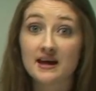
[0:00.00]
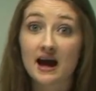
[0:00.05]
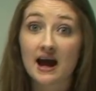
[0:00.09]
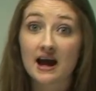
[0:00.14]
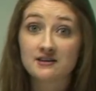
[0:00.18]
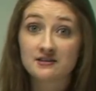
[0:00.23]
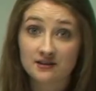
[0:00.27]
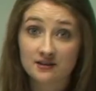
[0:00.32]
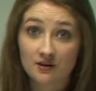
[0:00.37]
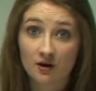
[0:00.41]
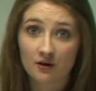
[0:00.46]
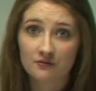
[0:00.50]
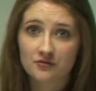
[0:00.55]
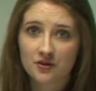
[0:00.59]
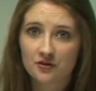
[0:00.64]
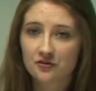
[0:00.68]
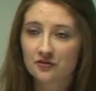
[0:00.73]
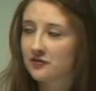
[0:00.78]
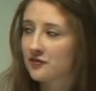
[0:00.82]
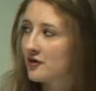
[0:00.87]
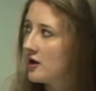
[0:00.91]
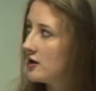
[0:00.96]
idea of the
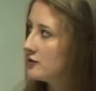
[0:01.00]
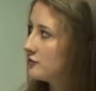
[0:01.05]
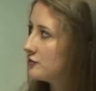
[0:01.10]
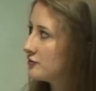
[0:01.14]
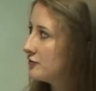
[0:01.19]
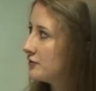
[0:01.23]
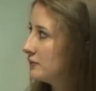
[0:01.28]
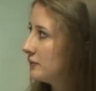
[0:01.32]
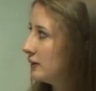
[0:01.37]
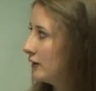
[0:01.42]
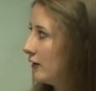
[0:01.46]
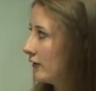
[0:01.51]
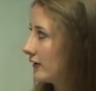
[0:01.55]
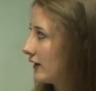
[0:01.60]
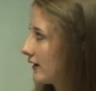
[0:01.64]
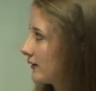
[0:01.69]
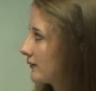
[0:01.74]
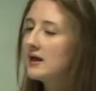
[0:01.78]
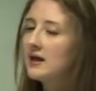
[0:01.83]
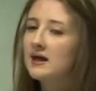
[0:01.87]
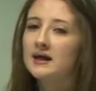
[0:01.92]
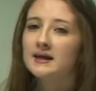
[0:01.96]
search for
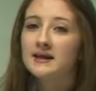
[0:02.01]
belonging.